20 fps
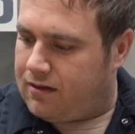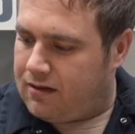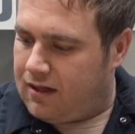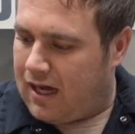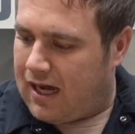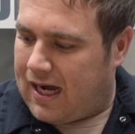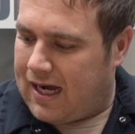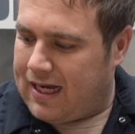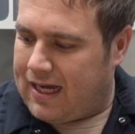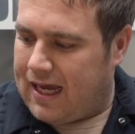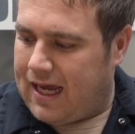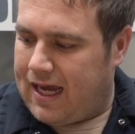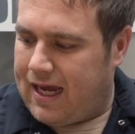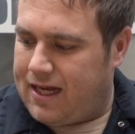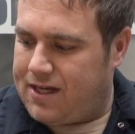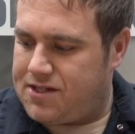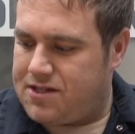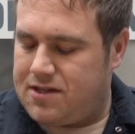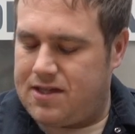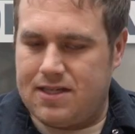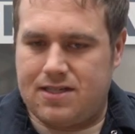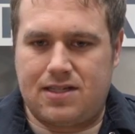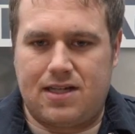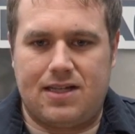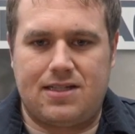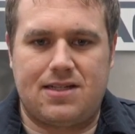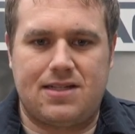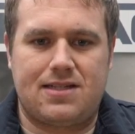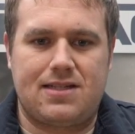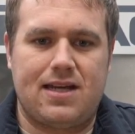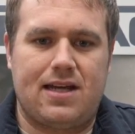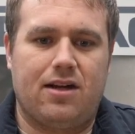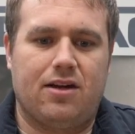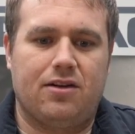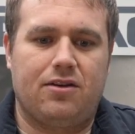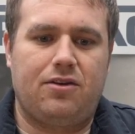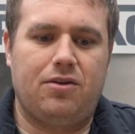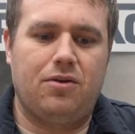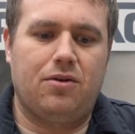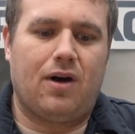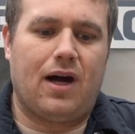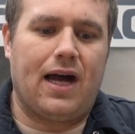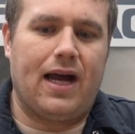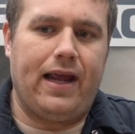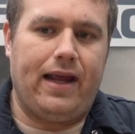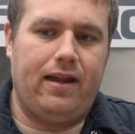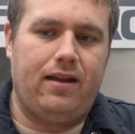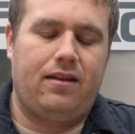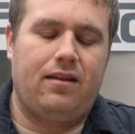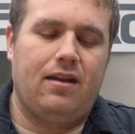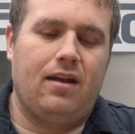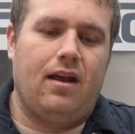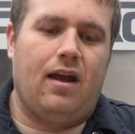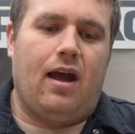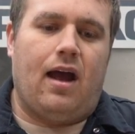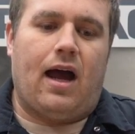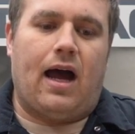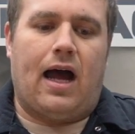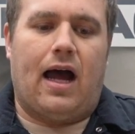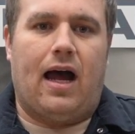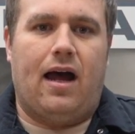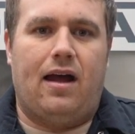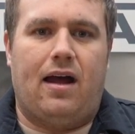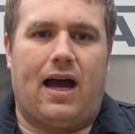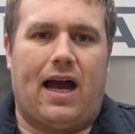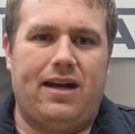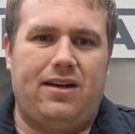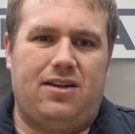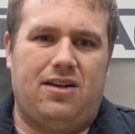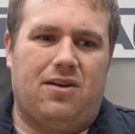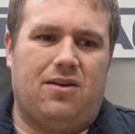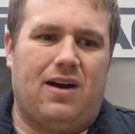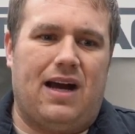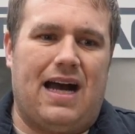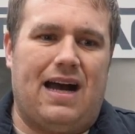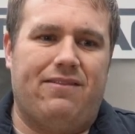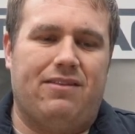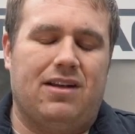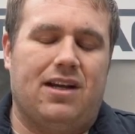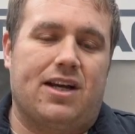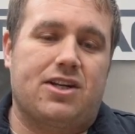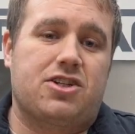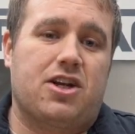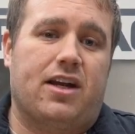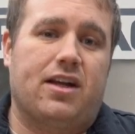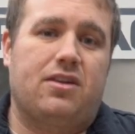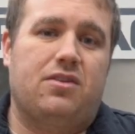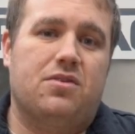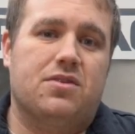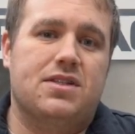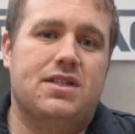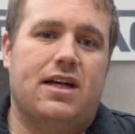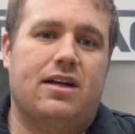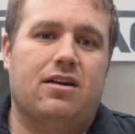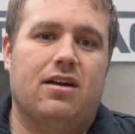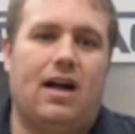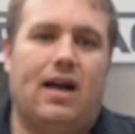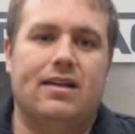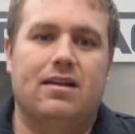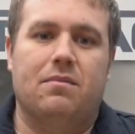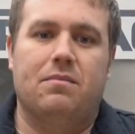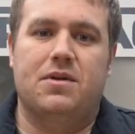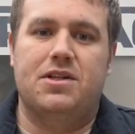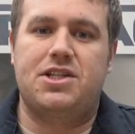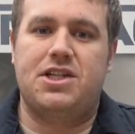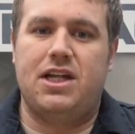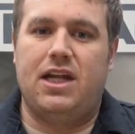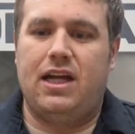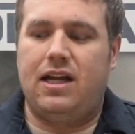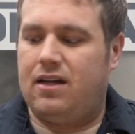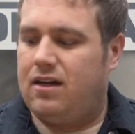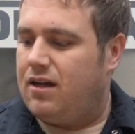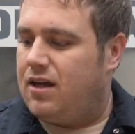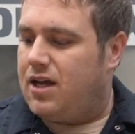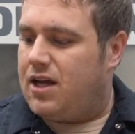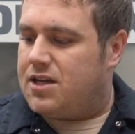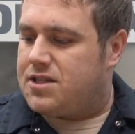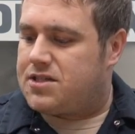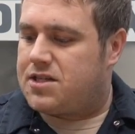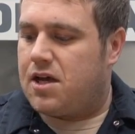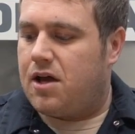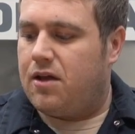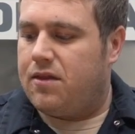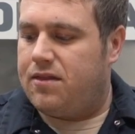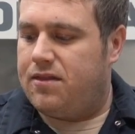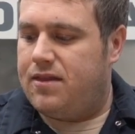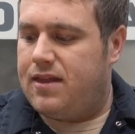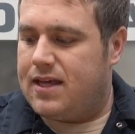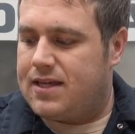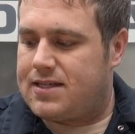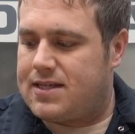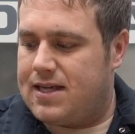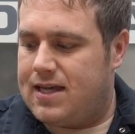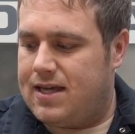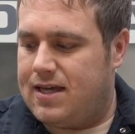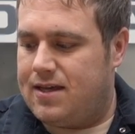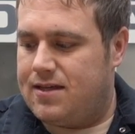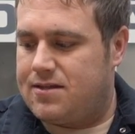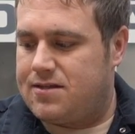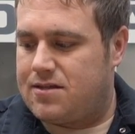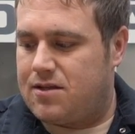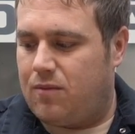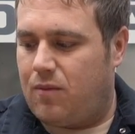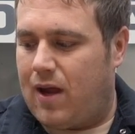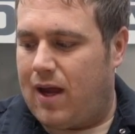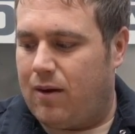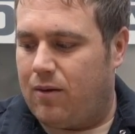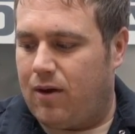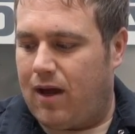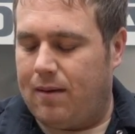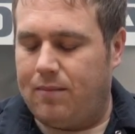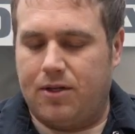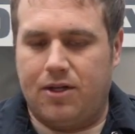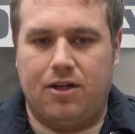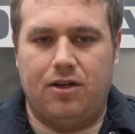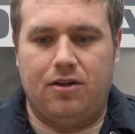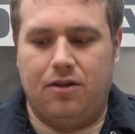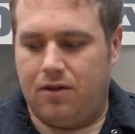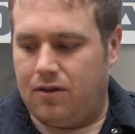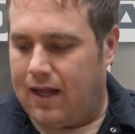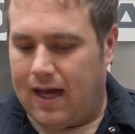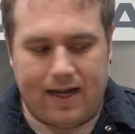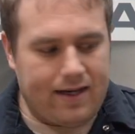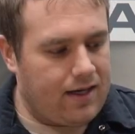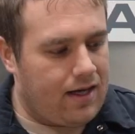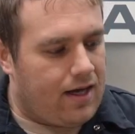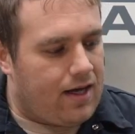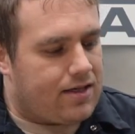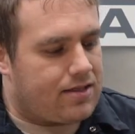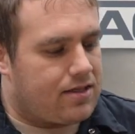Height gauge, this lets us set our tool height. I don't have an electronic tool setter on the machine, so this is the way we're able to do that.